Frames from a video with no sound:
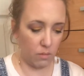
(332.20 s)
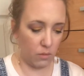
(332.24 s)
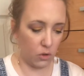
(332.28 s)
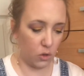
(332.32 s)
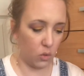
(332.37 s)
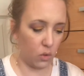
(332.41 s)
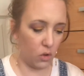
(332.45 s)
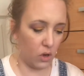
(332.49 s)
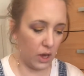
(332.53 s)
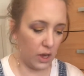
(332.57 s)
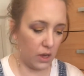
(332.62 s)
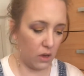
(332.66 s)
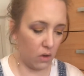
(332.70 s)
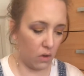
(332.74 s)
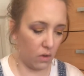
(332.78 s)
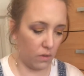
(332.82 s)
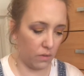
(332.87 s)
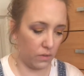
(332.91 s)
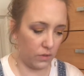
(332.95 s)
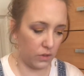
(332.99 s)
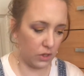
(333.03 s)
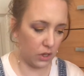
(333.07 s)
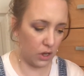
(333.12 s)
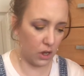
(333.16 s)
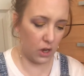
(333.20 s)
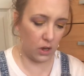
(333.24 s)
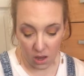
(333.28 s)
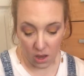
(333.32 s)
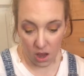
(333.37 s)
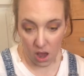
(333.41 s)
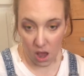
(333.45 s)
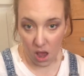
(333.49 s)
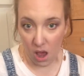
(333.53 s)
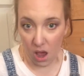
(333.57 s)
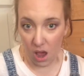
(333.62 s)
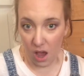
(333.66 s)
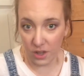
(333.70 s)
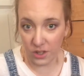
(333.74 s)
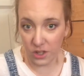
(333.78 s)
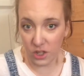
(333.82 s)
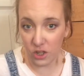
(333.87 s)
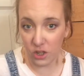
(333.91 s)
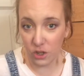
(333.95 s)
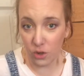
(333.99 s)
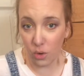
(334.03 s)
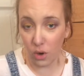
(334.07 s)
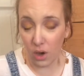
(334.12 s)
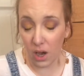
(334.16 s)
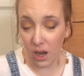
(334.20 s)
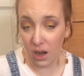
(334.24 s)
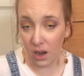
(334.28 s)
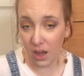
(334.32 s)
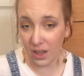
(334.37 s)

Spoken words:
quite often. I do quite